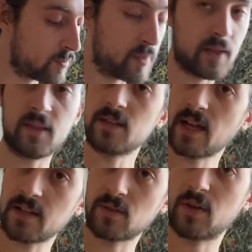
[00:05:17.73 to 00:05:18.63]
But this
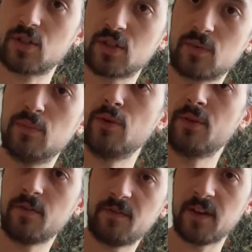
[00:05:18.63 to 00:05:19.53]
has a much
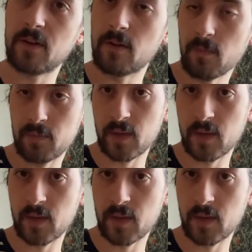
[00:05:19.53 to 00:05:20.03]
smoother feel,